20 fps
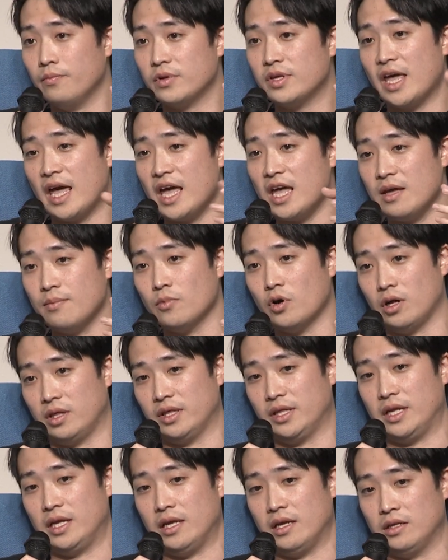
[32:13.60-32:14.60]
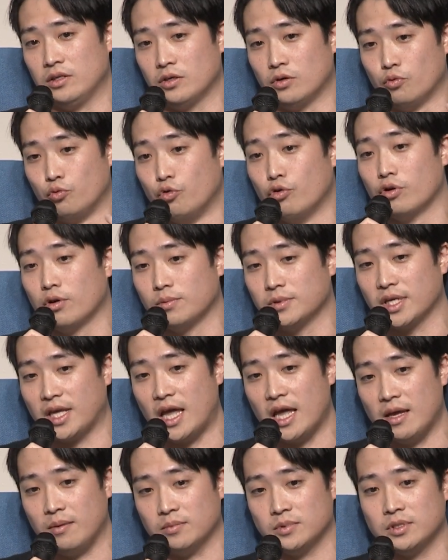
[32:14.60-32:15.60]
game on the rule of the
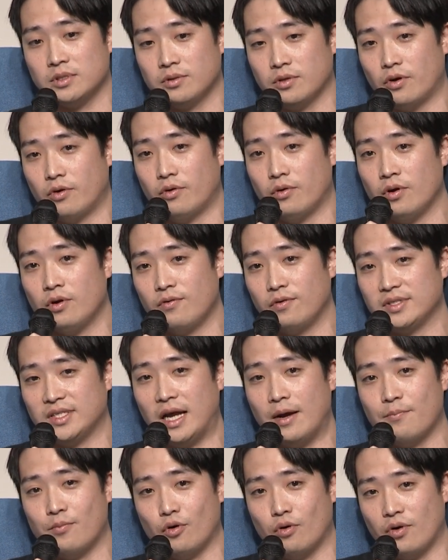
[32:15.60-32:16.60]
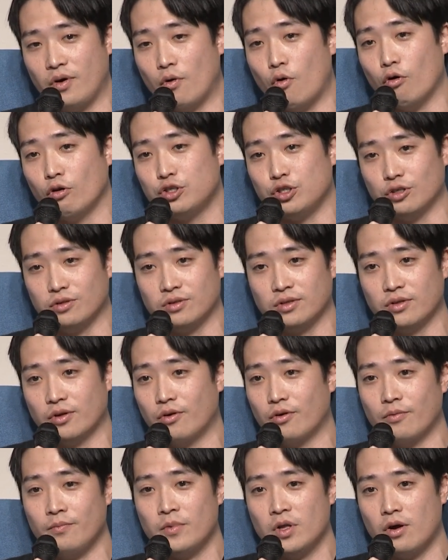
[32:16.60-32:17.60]
game. For example,
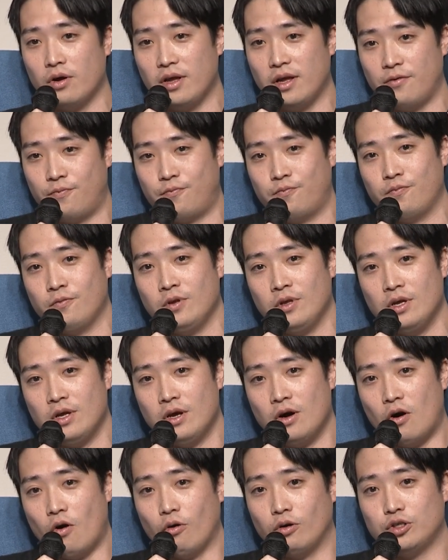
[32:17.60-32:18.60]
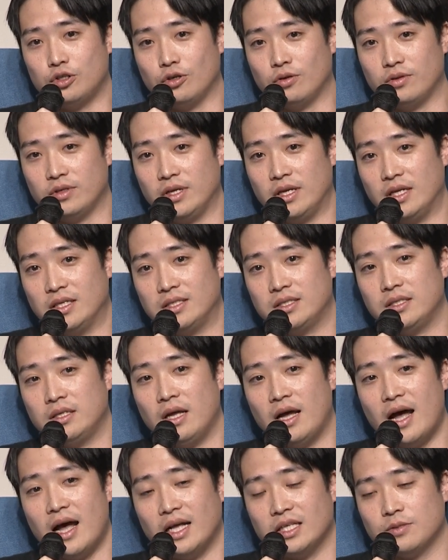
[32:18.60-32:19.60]
auction. If auction
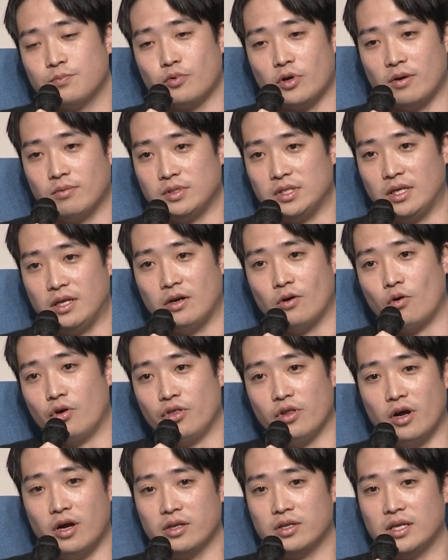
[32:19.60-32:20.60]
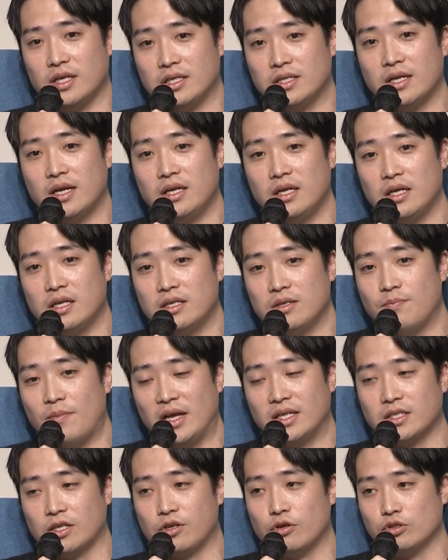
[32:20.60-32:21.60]
has privacy or not, it
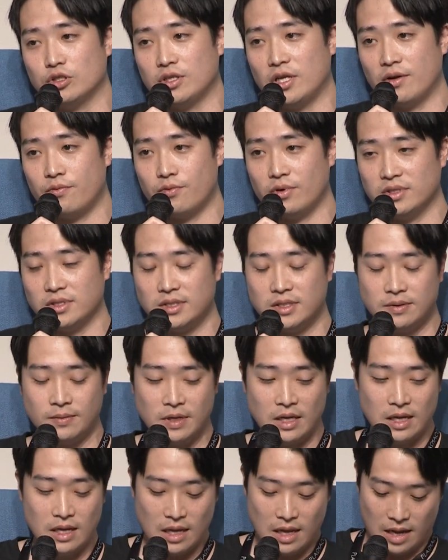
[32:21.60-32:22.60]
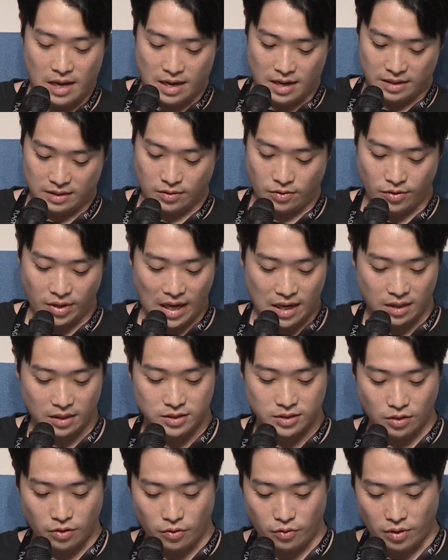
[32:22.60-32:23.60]
makes a huge difference. Okay,
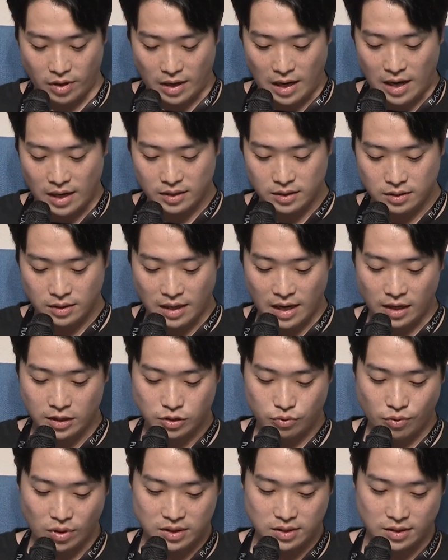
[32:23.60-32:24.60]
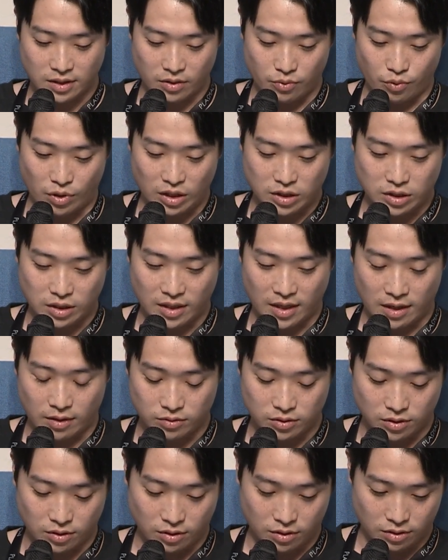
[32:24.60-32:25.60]
so actually it's reaching
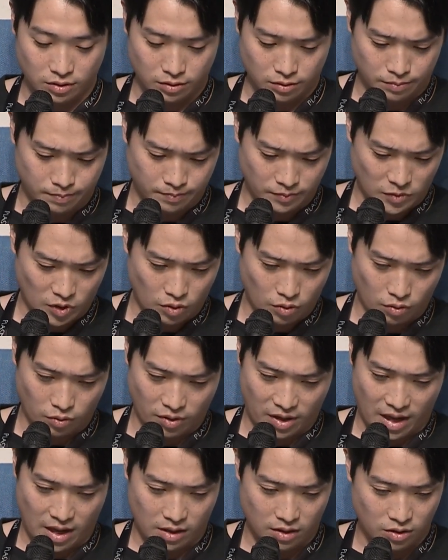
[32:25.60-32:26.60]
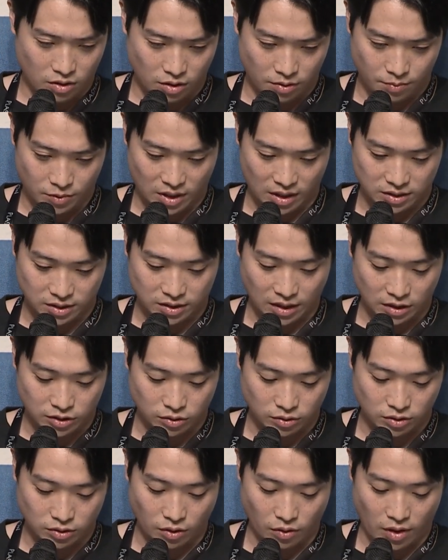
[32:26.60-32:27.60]
out the end of this
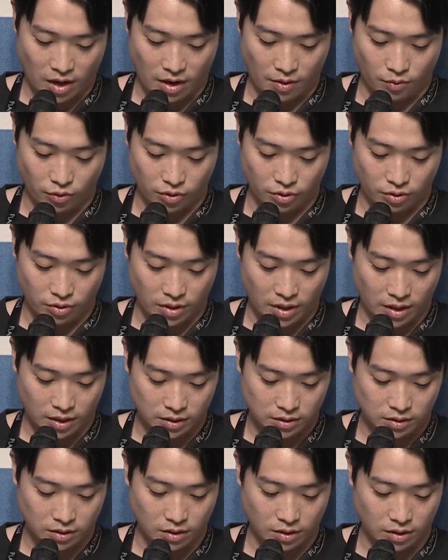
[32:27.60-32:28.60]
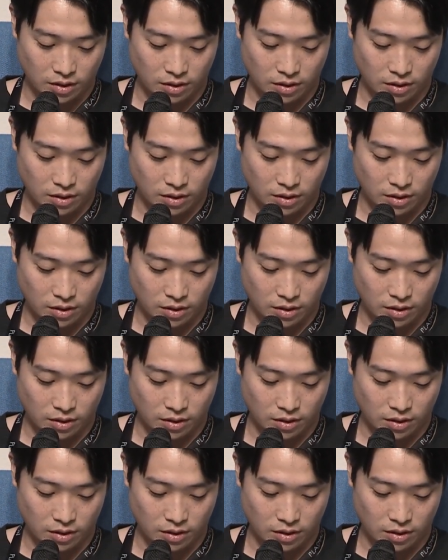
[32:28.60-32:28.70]
session. So I want to ask,